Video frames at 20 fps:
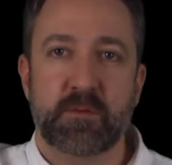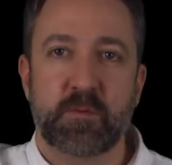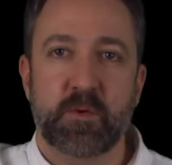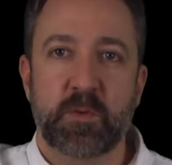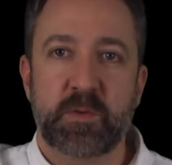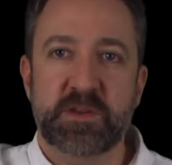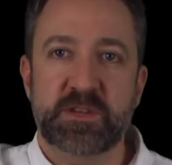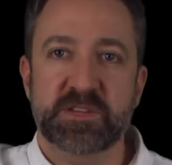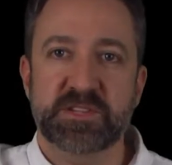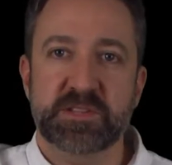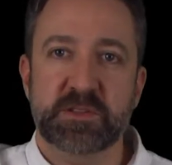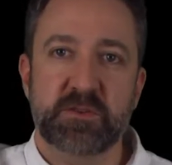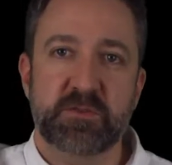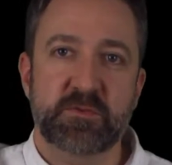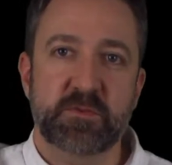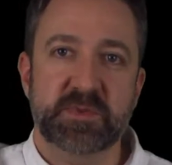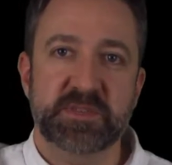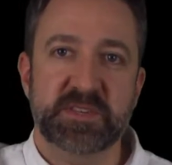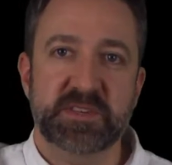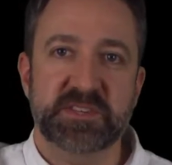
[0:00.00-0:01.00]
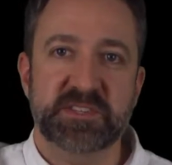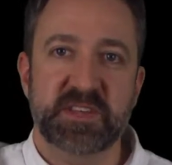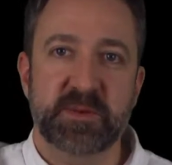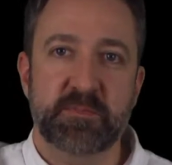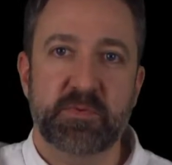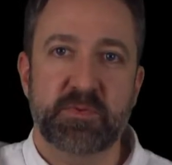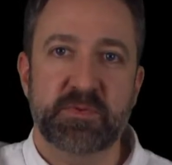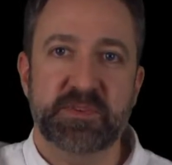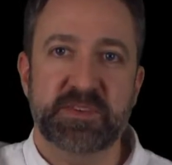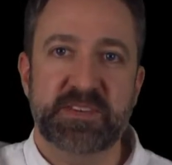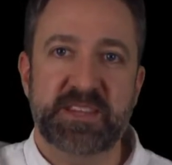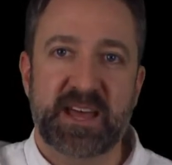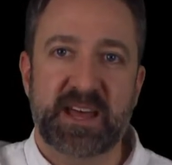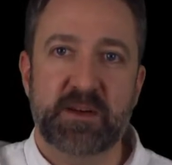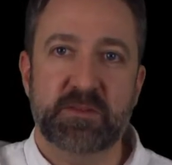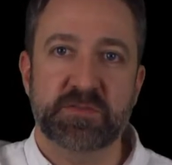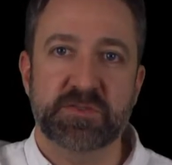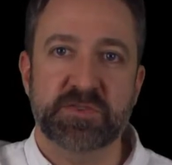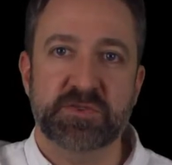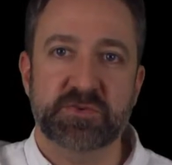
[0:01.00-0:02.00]
What we just learned was a simple
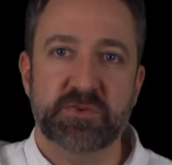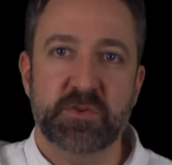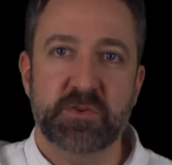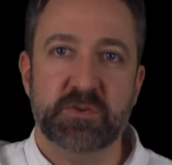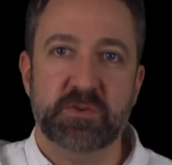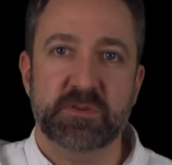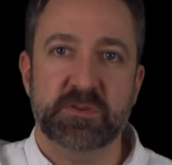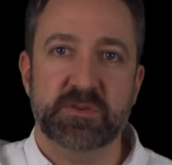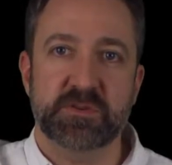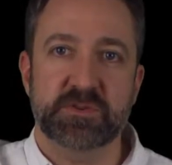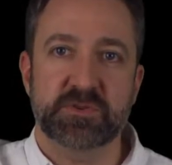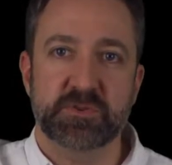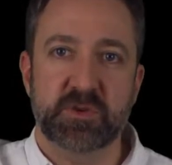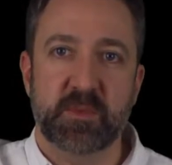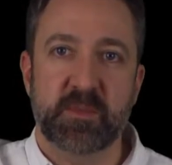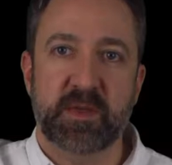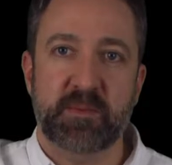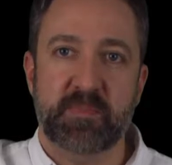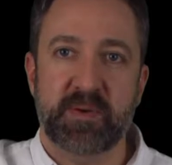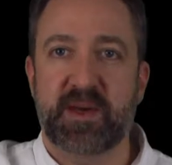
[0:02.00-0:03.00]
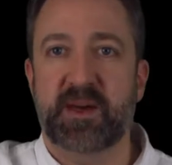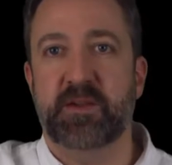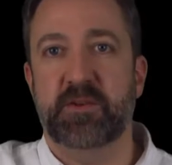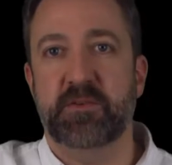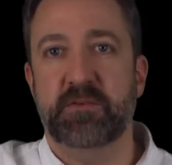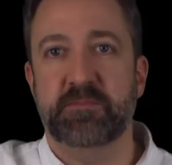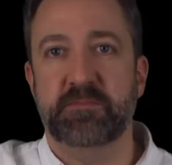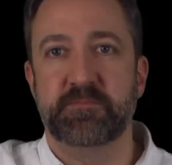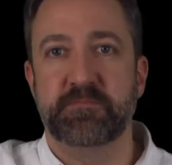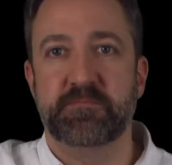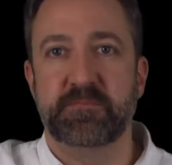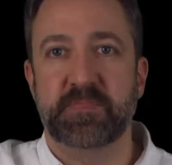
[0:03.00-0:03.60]
downstroke strumming pattern.